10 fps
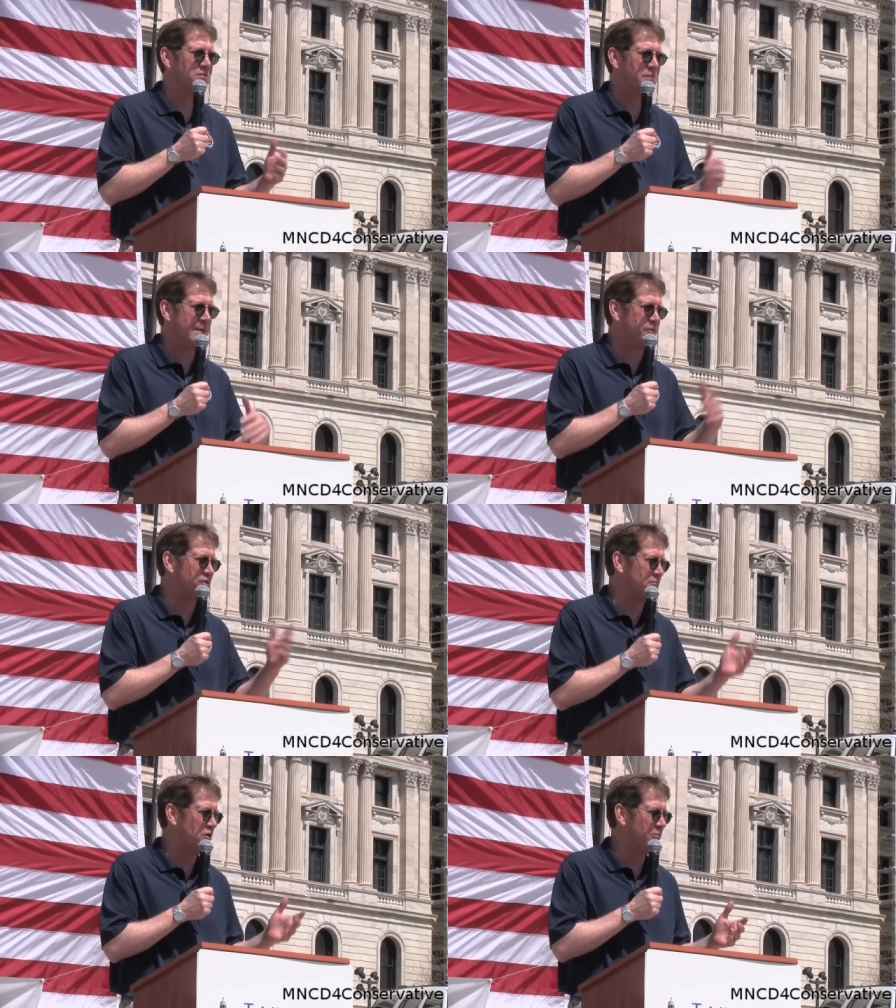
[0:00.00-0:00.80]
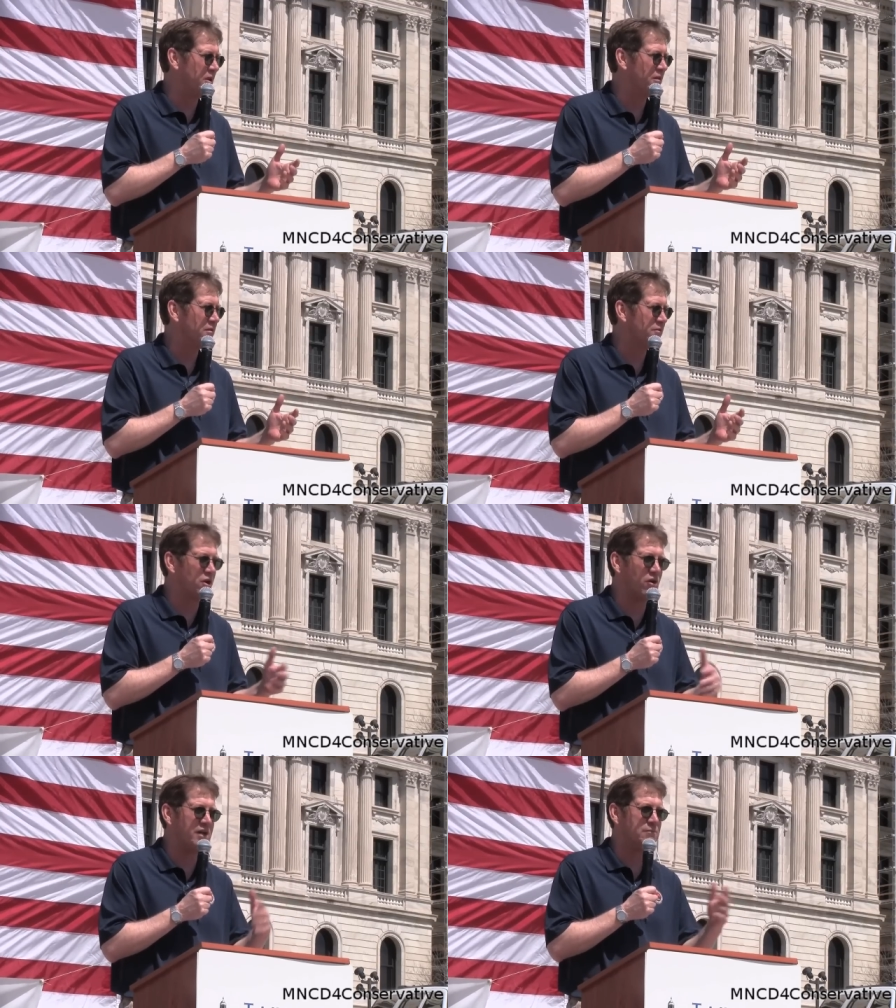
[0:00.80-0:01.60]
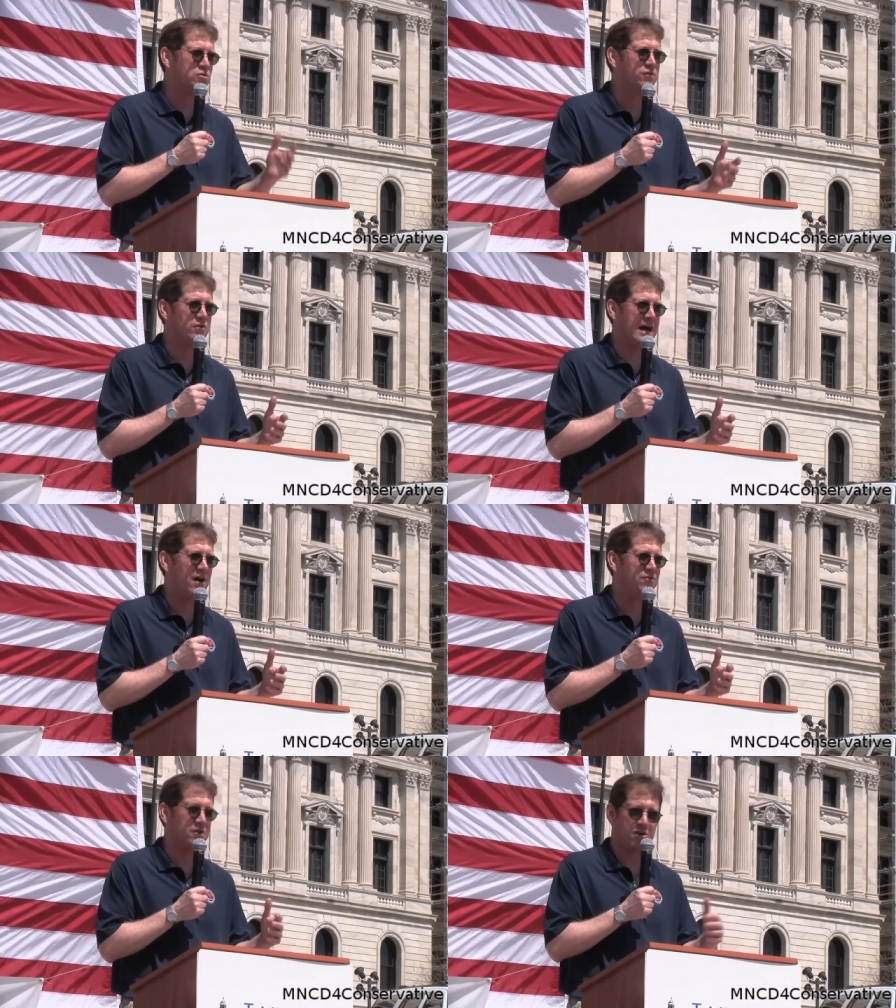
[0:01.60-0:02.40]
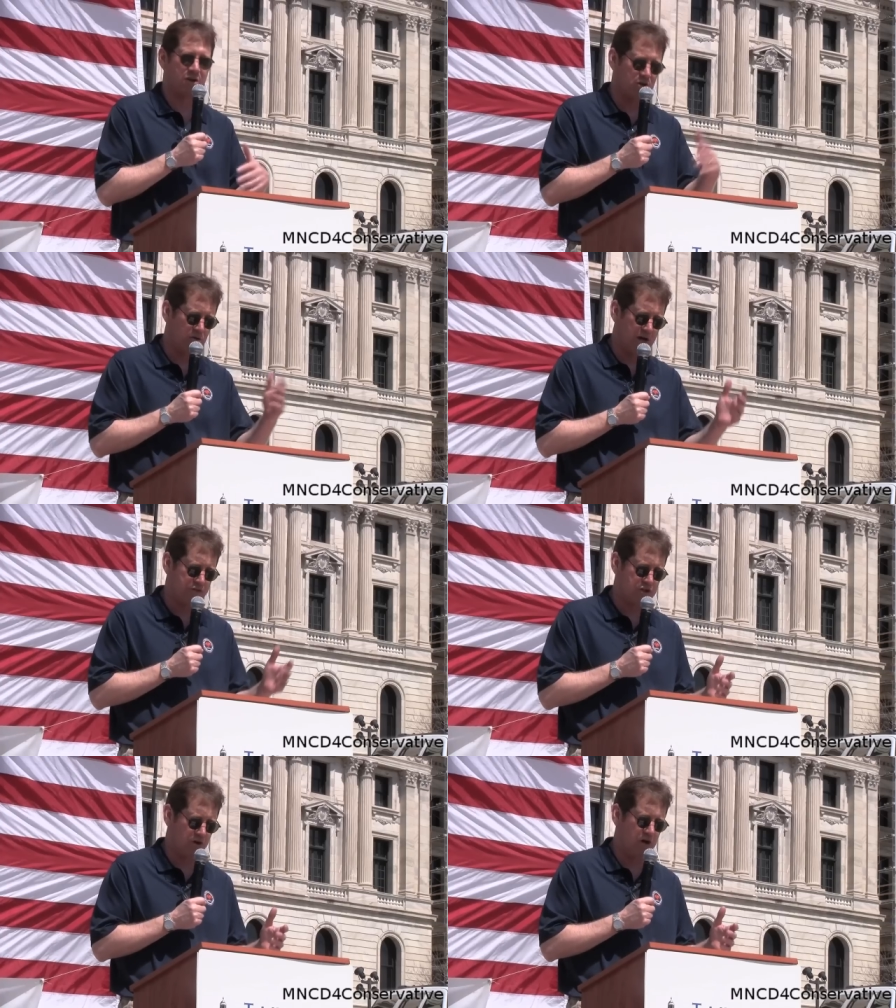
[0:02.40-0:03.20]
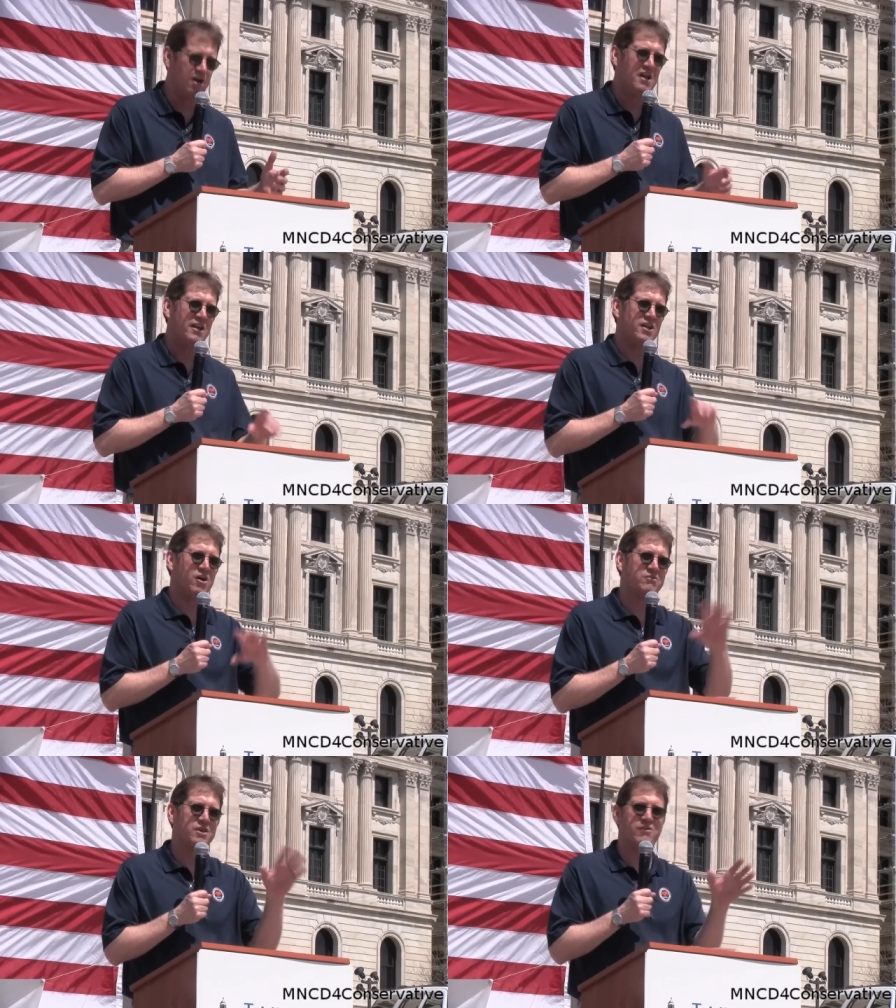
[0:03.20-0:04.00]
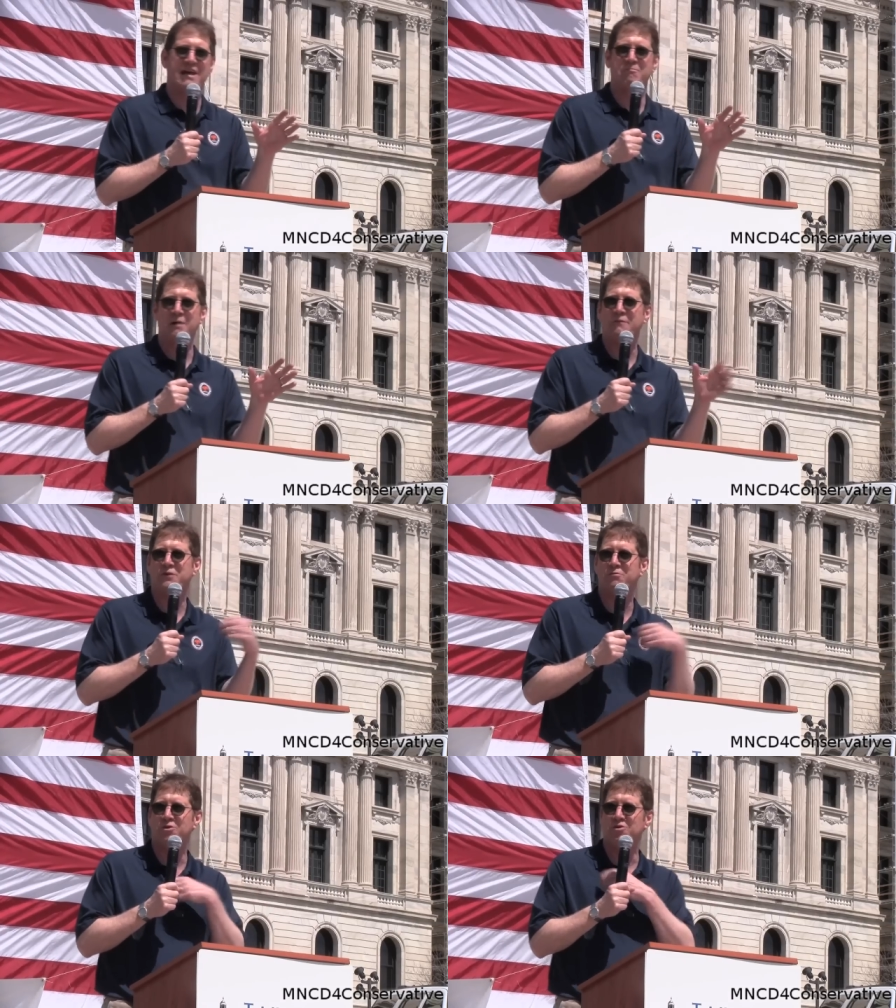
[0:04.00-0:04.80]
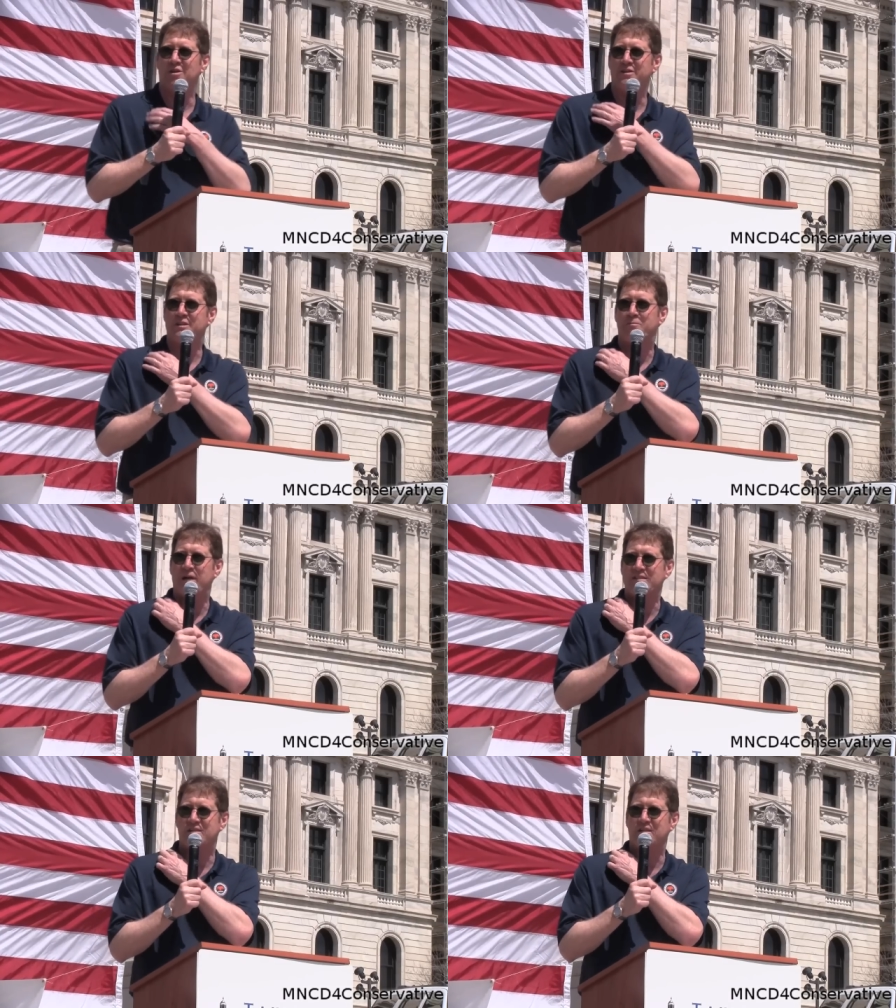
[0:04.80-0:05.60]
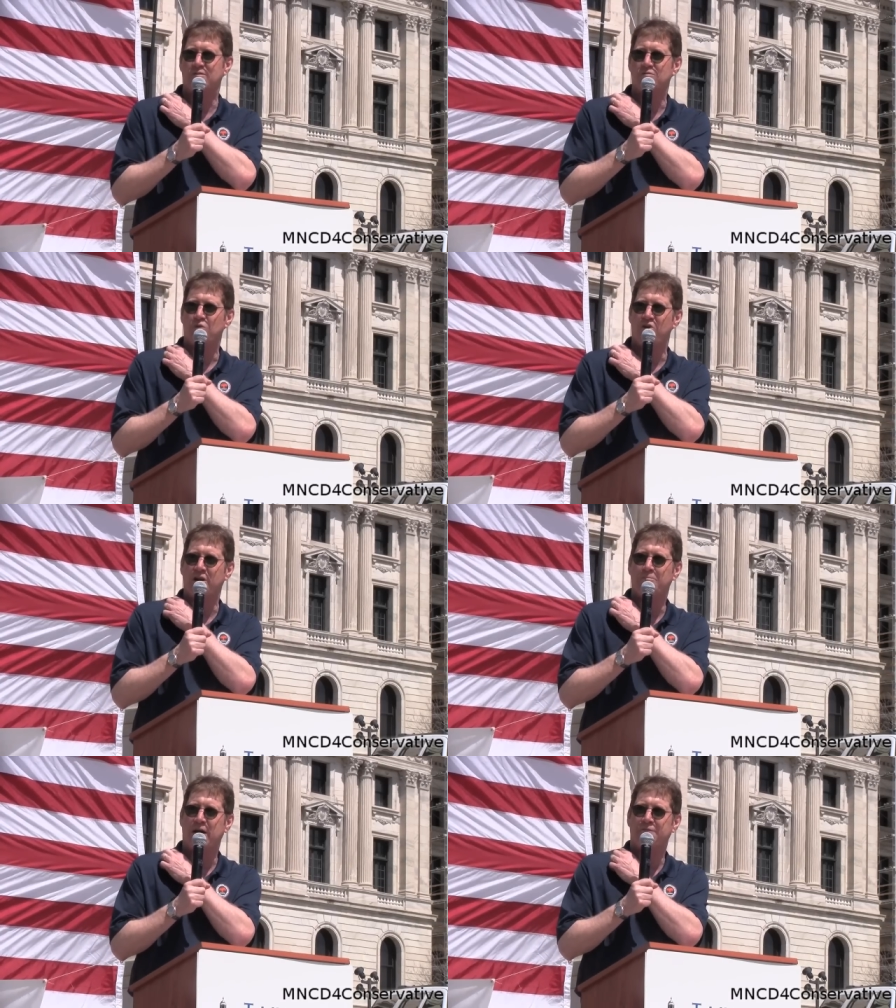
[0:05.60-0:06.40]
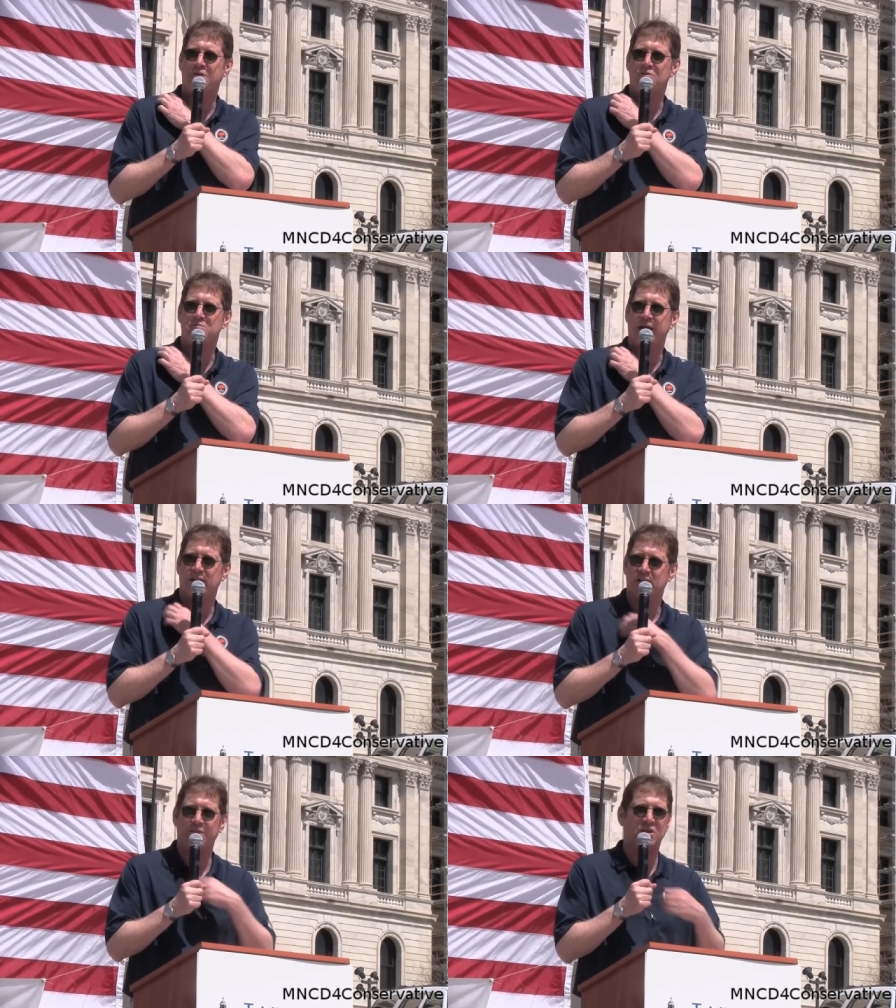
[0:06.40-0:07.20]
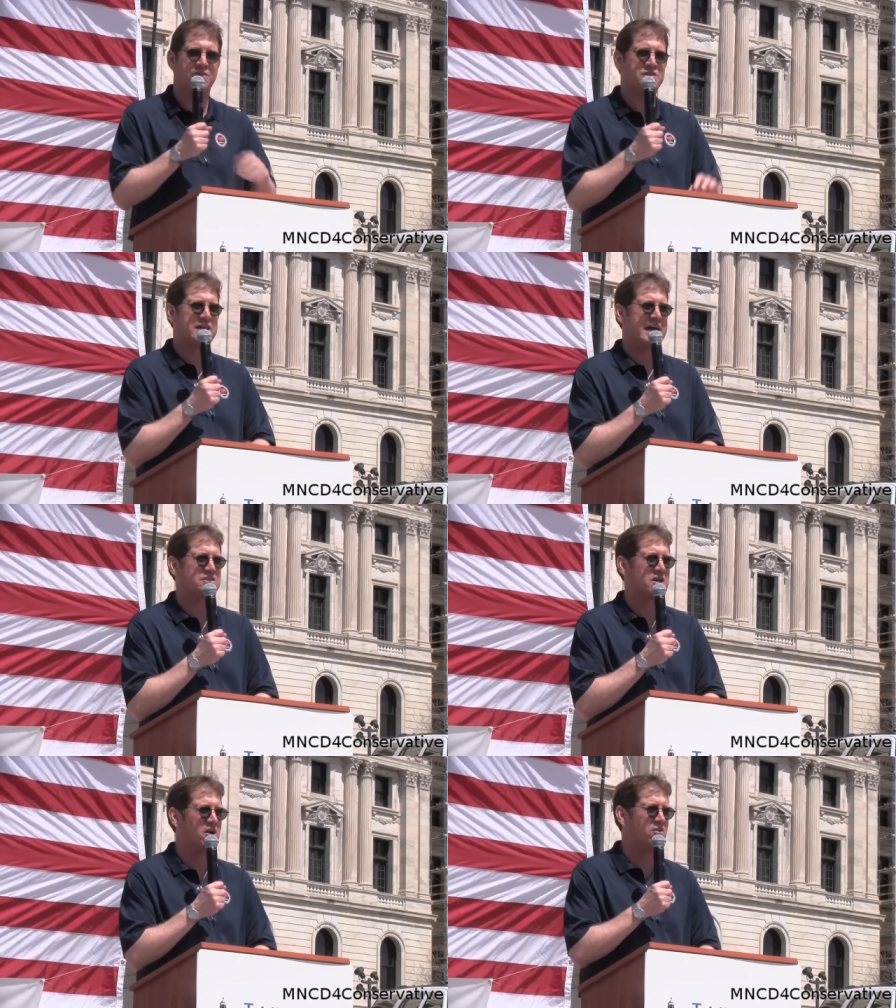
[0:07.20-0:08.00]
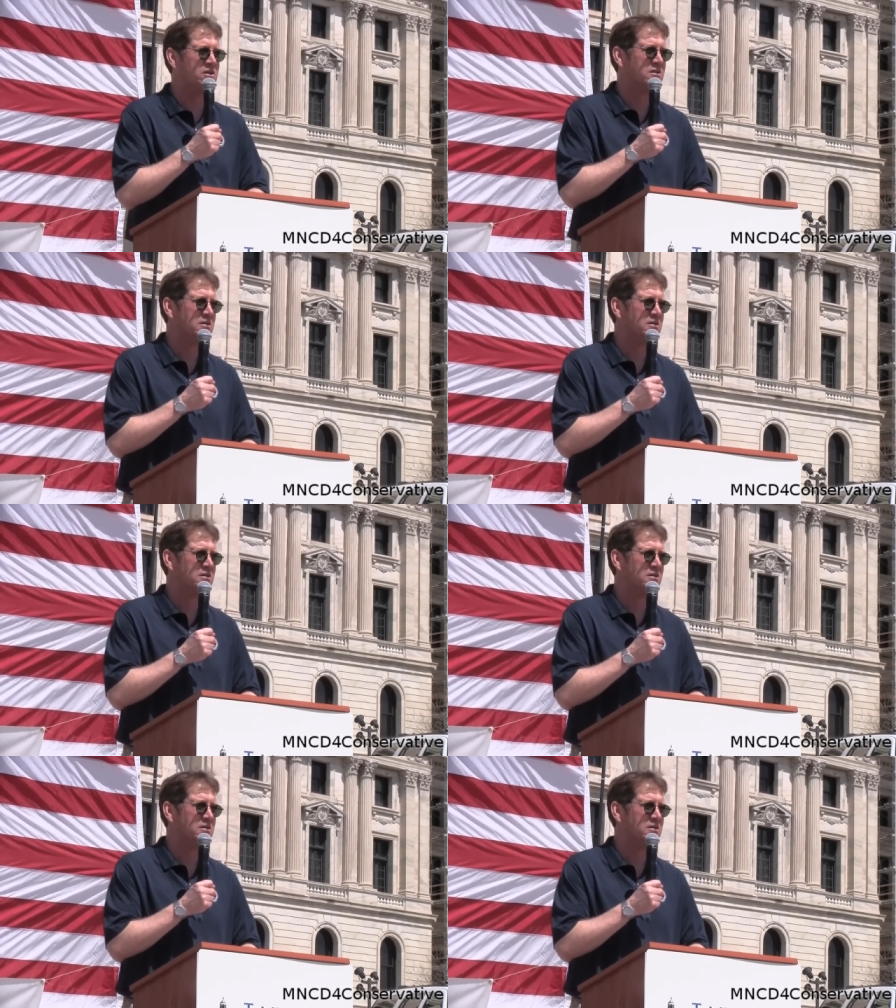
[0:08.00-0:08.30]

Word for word: People are mobile. They're going to move around. They're going to go offshore. You know, the great Buffett rule that the president and Warren Buffett, who's made a living off the tax code,